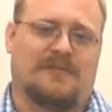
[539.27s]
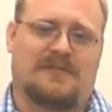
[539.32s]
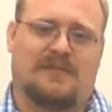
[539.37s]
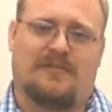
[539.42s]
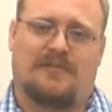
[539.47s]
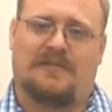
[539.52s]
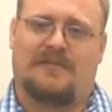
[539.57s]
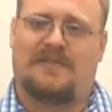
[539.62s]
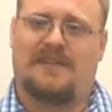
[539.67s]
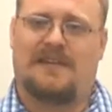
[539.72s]
it's
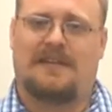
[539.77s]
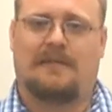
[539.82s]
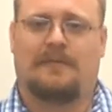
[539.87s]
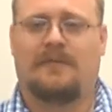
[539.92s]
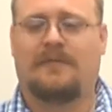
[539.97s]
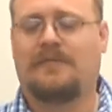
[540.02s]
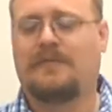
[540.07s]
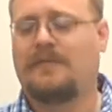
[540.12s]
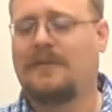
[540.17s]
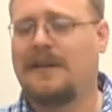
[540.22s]
going to take them
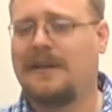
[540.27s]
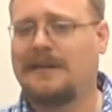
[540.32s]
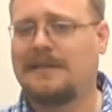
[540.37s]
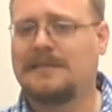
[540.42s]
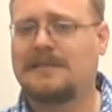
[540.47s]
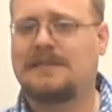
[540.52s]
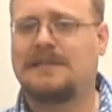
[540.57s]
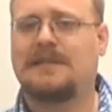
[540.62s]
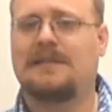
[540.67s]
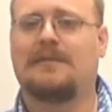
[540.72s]
a few
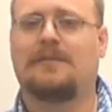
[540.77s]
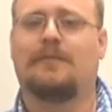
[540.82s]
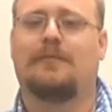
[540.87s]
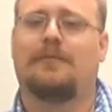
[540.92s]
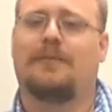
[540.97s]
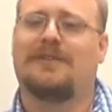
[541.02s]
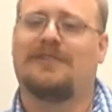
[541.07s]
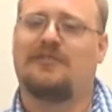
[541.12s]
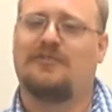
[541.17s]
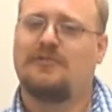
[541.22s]
days,
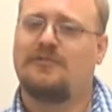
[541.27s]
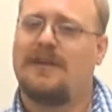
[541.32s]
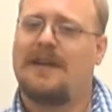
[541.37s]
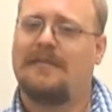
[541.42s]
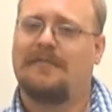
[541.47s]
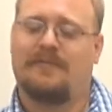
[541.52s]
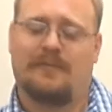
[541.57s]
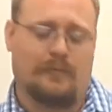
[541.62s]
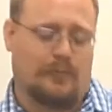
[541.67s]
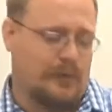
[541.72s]
but do
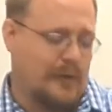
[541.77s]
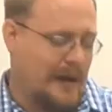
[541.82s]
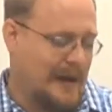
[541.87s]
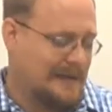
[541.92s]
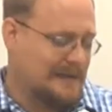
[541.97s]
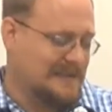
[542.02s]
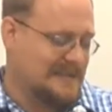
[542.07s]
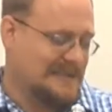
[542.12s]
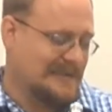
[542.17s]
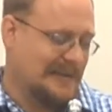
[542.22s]
have them
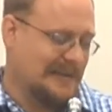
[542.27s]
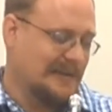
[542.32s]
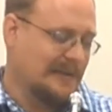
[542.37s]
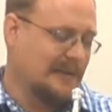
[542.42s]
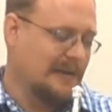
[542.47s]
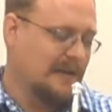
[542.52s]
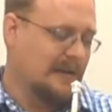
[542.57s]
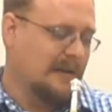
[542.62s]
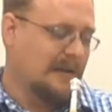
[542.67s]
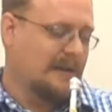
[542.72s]
practice on it.
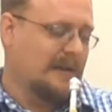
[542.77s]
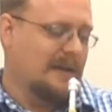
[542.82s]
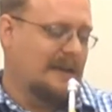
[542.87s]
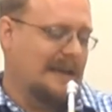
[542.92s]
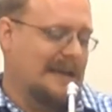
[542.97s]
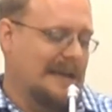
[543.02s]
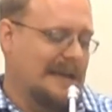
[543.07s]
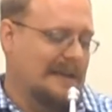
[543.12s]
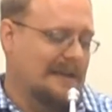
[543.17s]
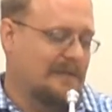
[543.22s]

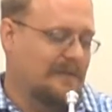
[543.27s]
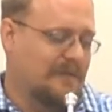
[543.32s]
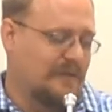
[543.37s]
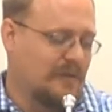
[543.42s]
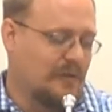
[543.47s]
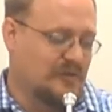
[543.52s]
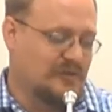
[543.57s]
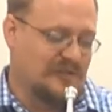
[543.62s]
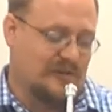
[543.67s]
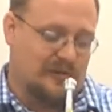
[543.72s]
And for
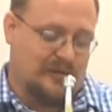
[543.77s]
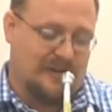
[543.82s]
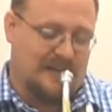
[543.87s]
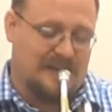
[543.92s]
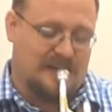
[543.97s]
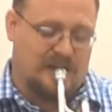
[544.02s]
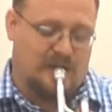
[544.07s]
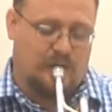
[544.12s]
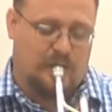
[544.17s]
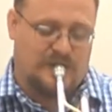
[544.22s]
those that are
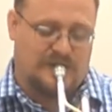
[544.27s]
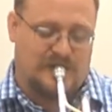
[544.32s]
getting it, we